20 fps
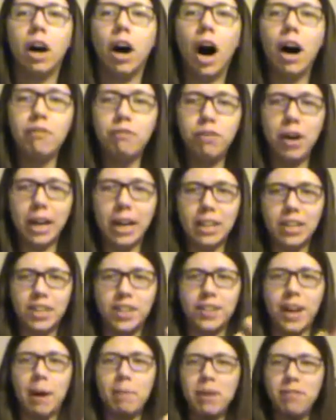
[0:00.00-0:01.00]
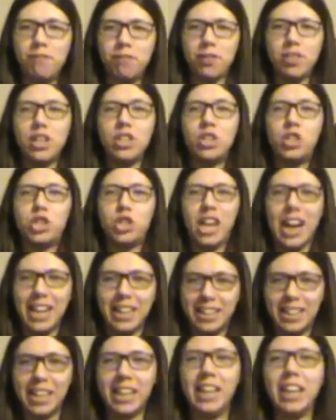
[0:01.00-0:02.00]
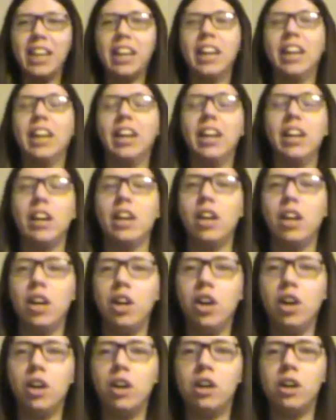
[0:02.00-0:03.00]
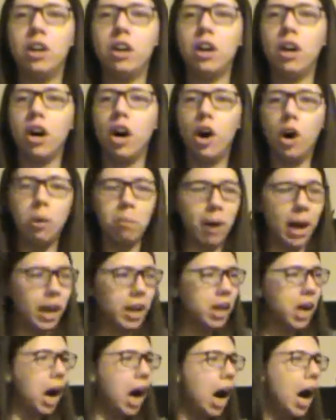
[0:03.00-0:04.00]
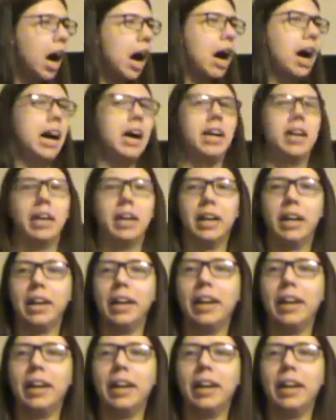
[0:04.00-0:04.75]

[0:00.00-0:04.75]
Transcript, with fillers: A fucking summit for this shit? Oh my god!